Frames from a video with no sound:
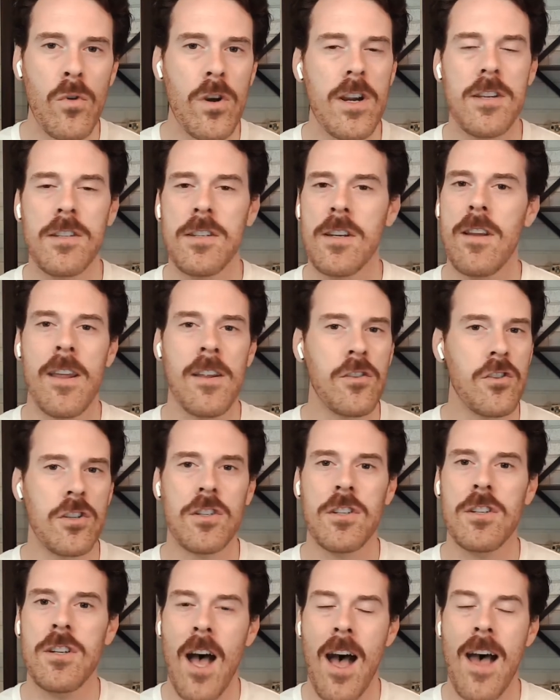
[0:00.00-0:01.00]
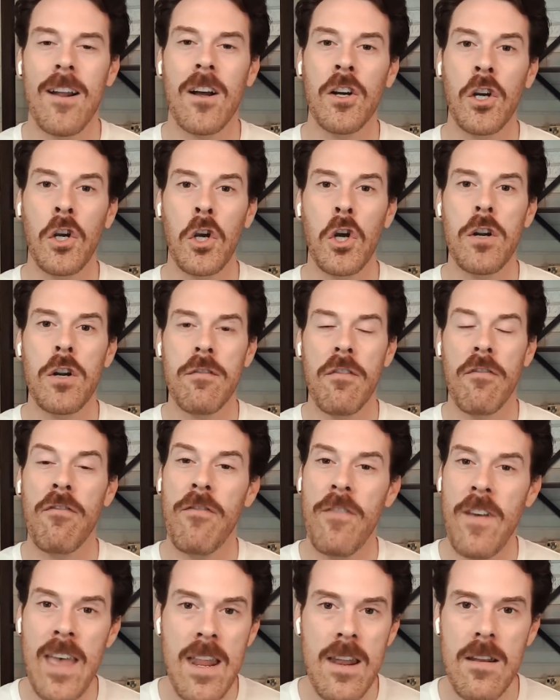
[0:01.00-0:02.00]
reason, it's just not a good
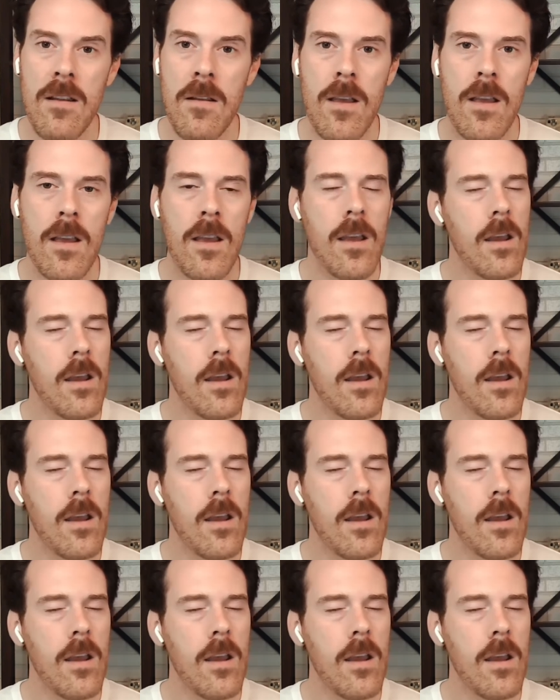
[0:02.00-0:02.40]
fit.